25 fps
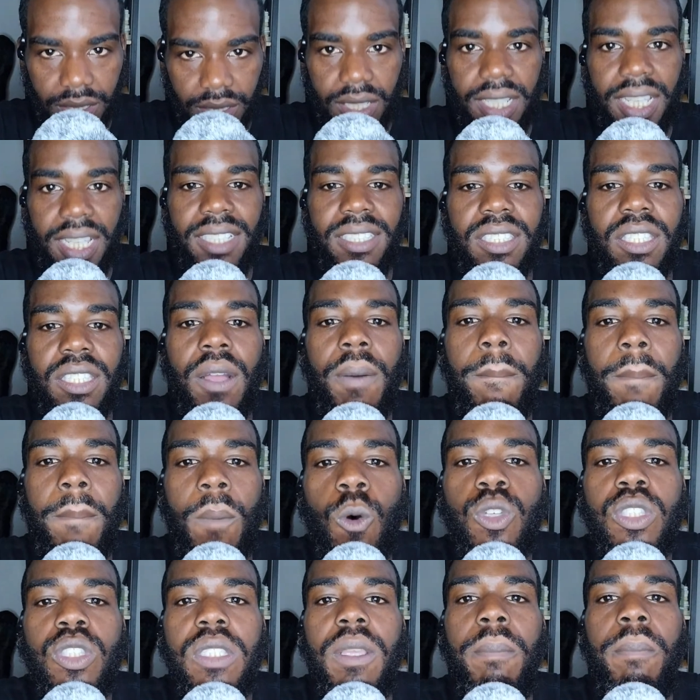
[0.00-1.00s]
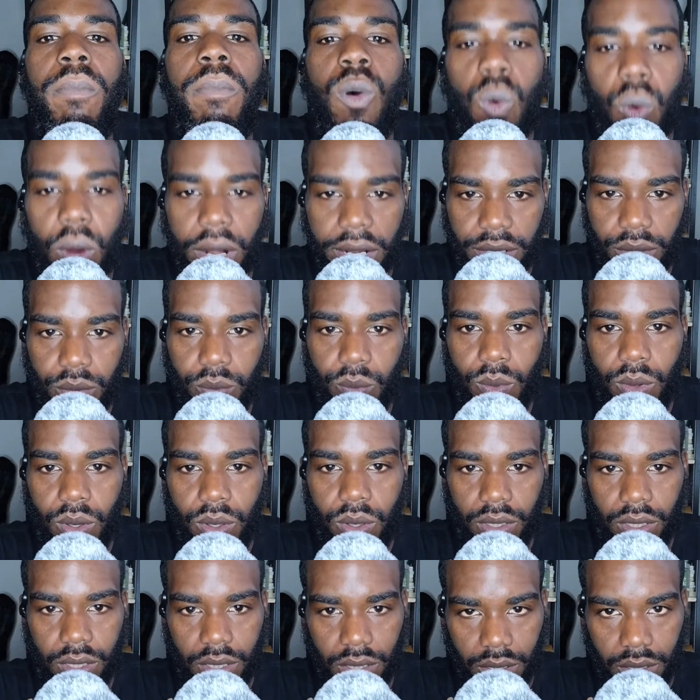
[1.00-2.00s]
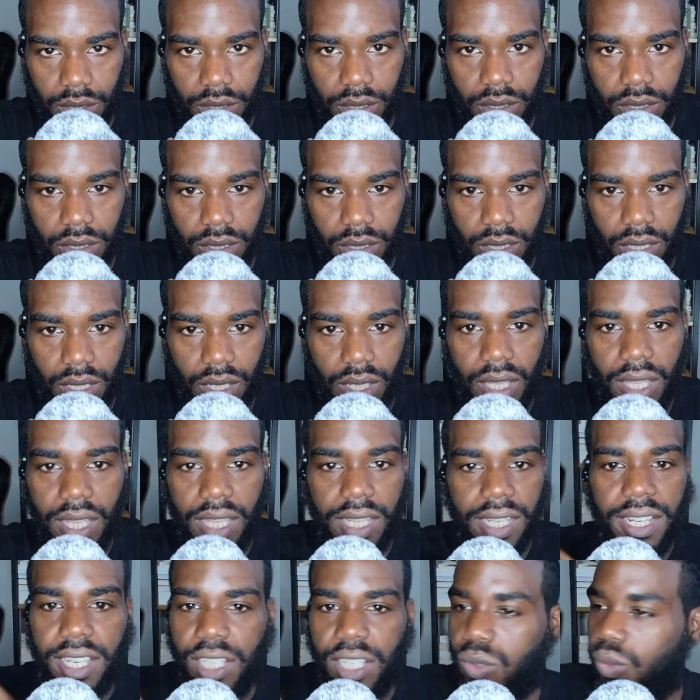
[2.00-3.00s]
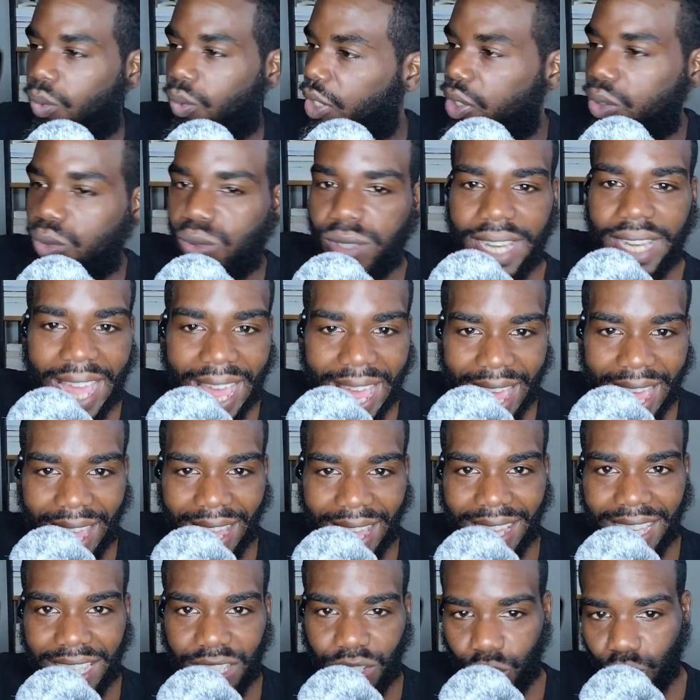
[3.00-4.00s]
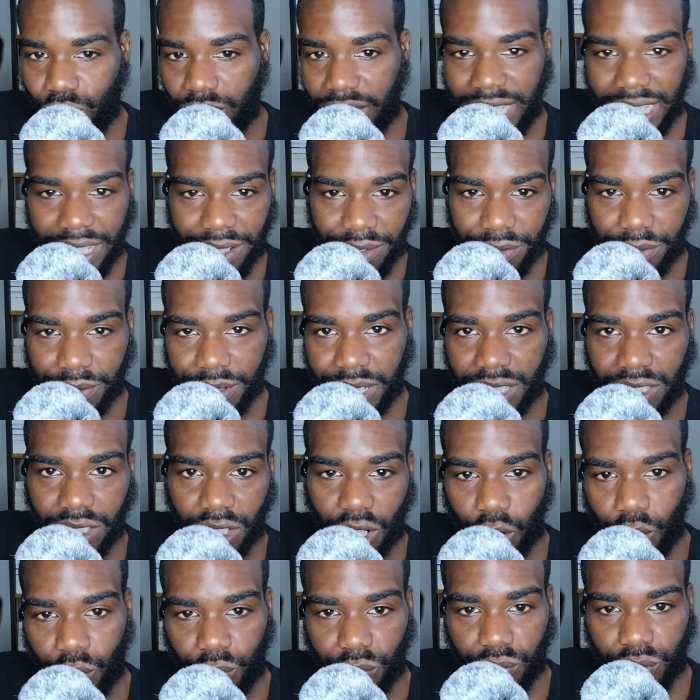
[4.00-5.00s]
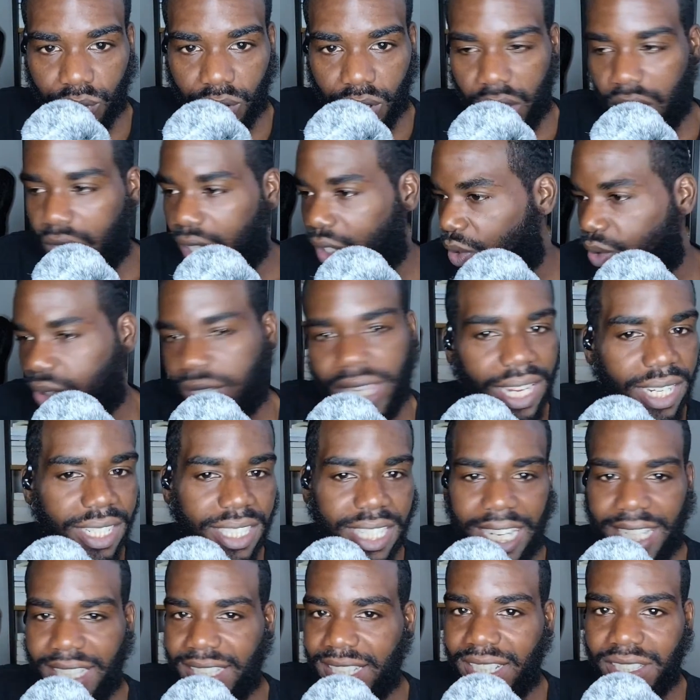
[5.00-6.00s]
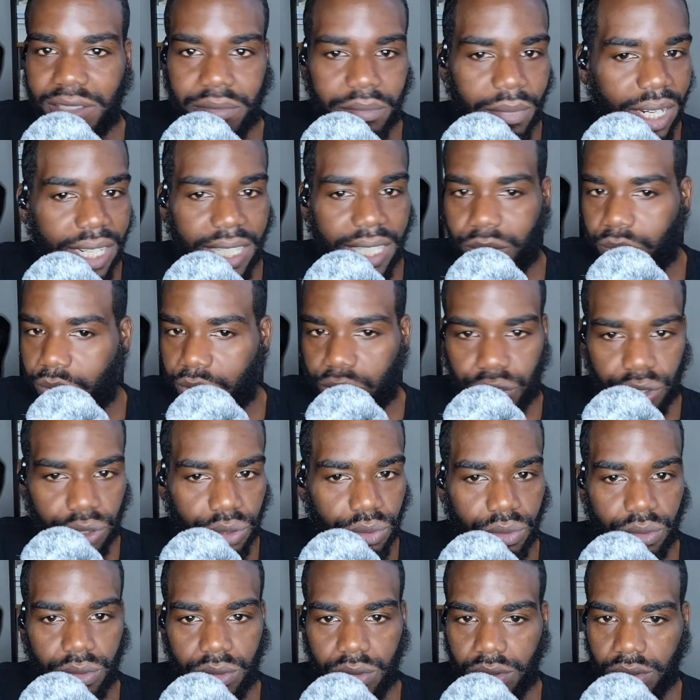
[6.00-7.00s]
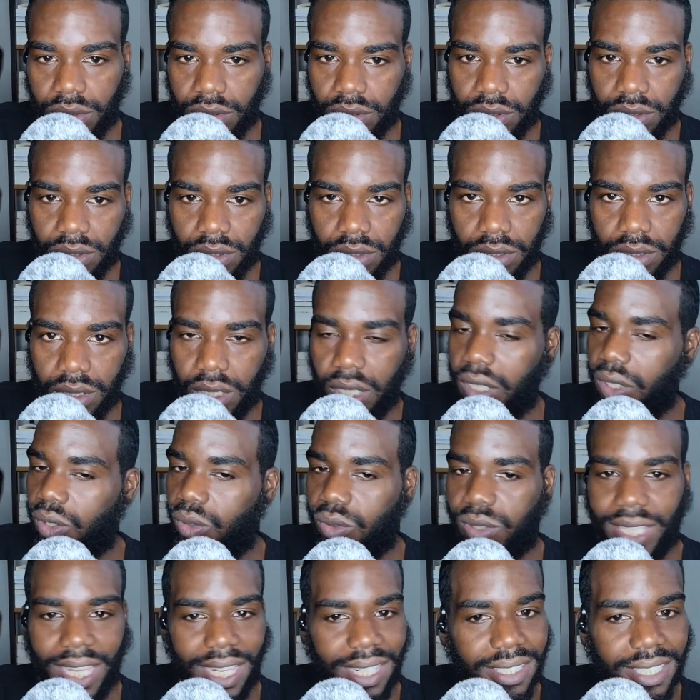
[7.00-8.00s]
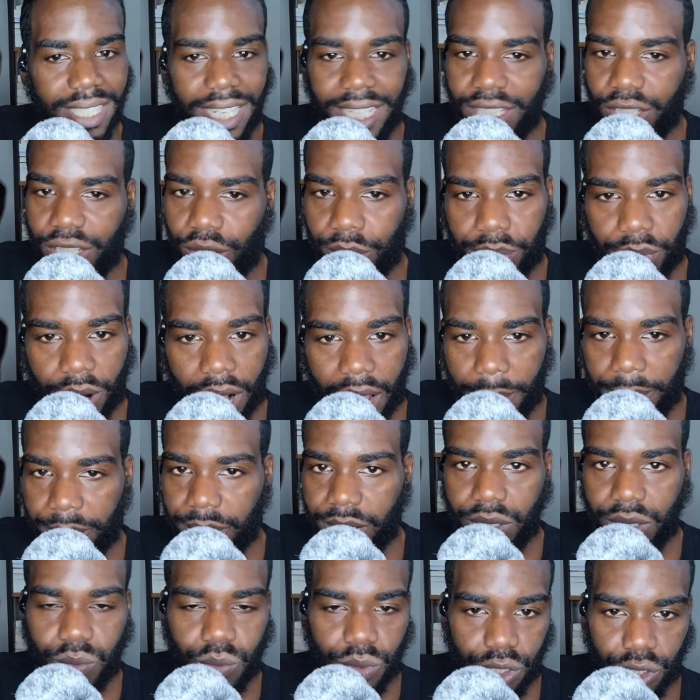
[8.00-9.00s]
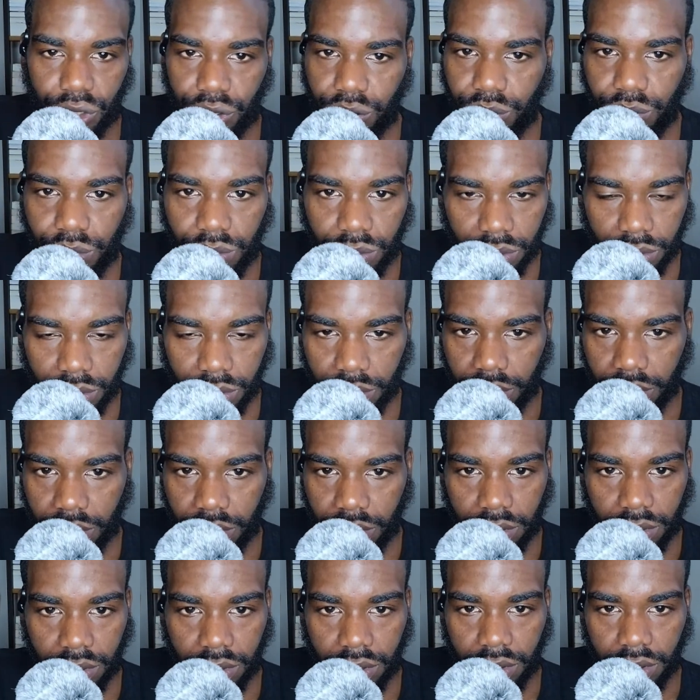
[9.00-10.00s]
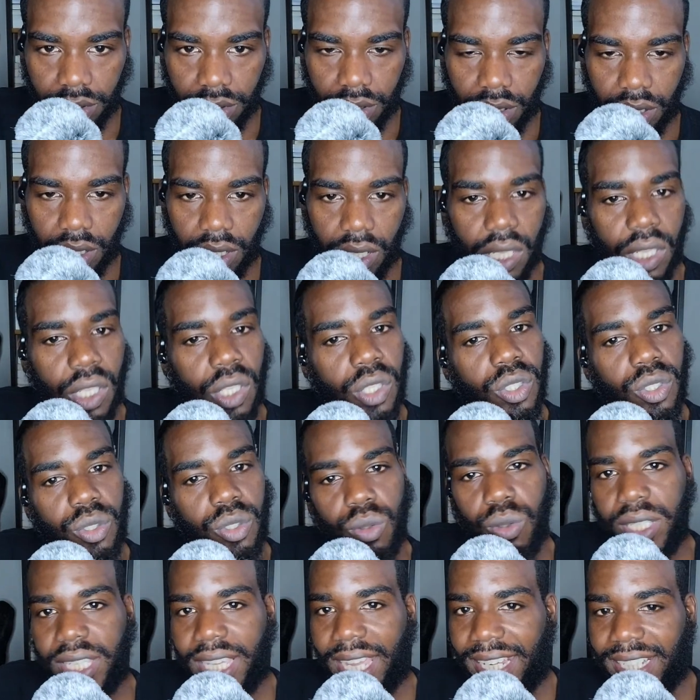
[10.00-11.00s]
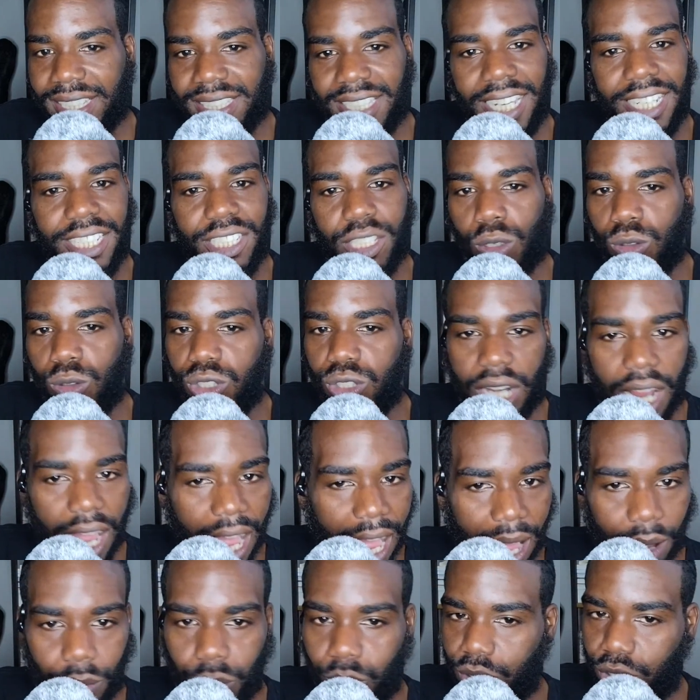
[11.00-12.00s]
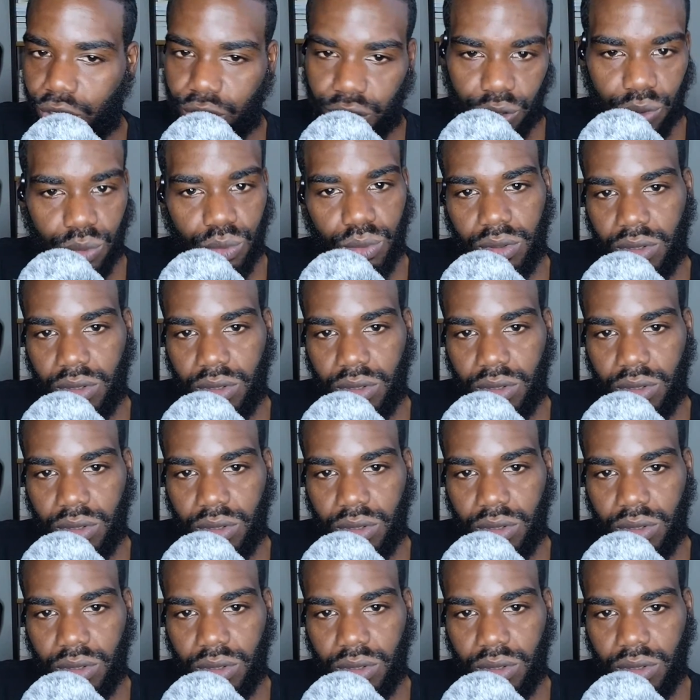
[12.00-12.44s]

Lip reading: That's the most important work. Because when you die and you leave this earth, you can't take this money with you. You can't take your property with you. You can't take your job with you.